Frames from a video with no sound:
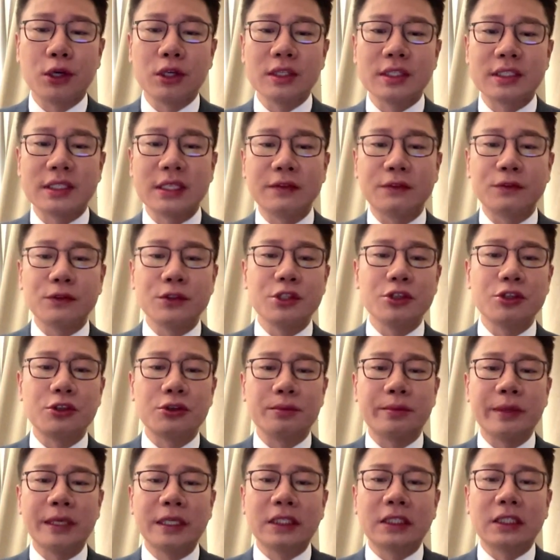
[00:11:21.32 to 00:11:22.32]
policy for
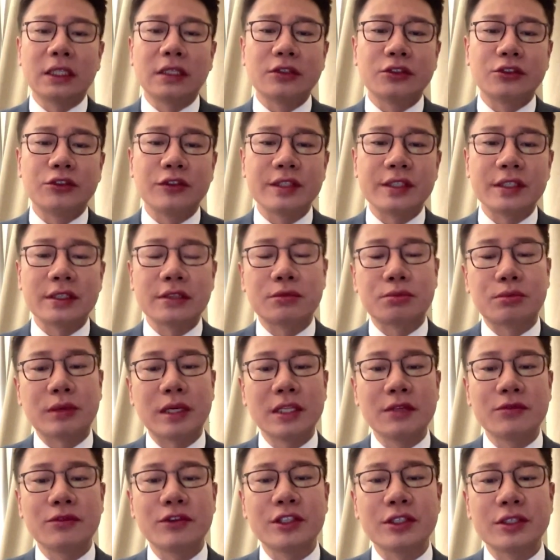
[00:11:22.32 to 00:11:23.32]
European countries and
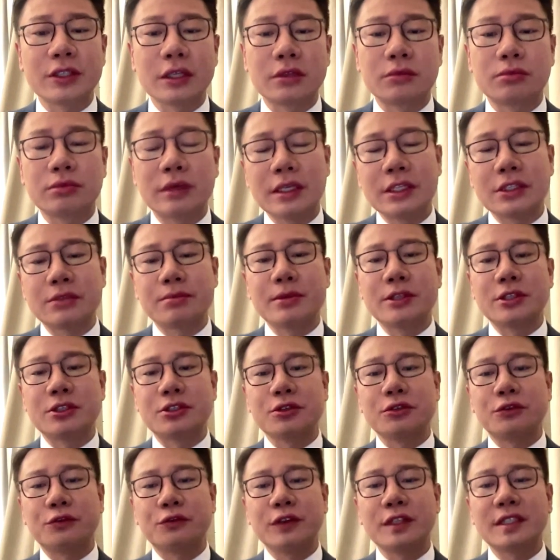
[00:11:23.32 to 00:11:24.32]
relevant arrangements
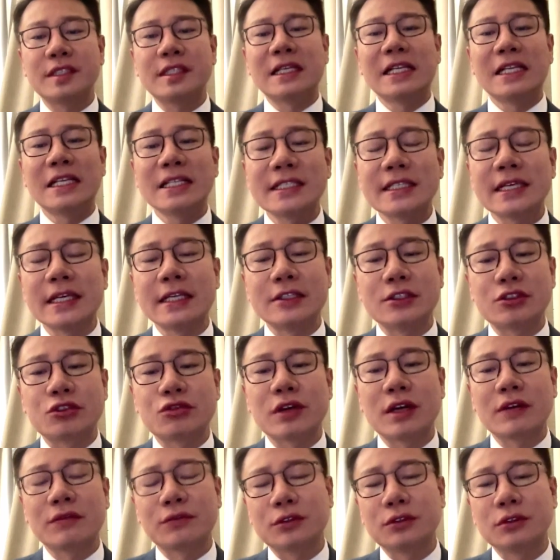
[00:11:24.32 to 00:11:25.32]
to facilitate
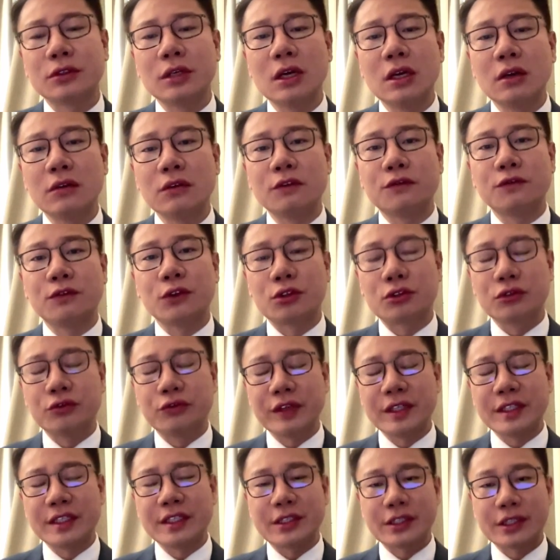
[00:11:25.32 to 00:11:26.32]
travel for foreign
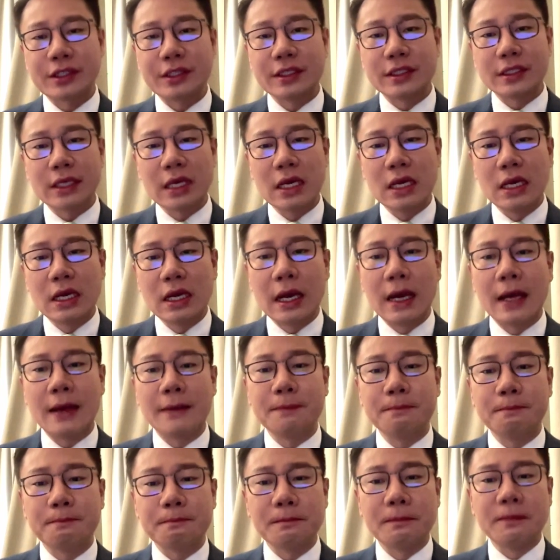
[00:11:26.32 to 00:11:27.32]
visitors.
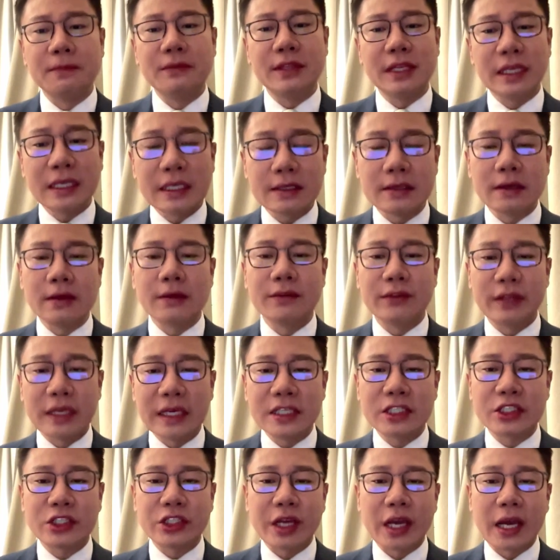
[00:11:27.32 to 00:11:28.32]

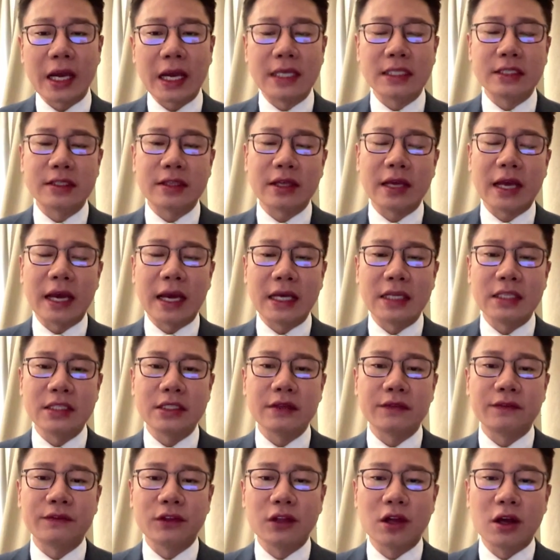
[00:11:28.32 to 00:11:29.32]
This year and the
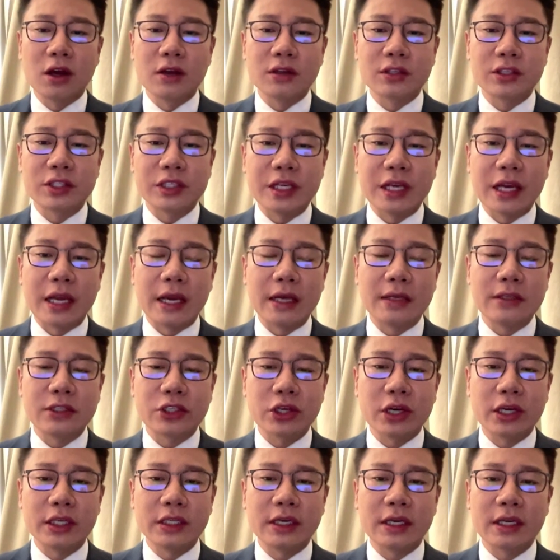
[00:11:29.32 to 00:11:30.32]
end of last year,
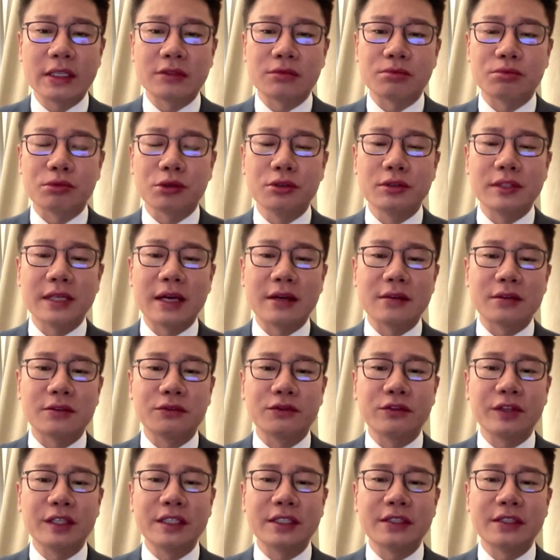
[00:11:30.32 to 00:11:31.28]
China has rolled out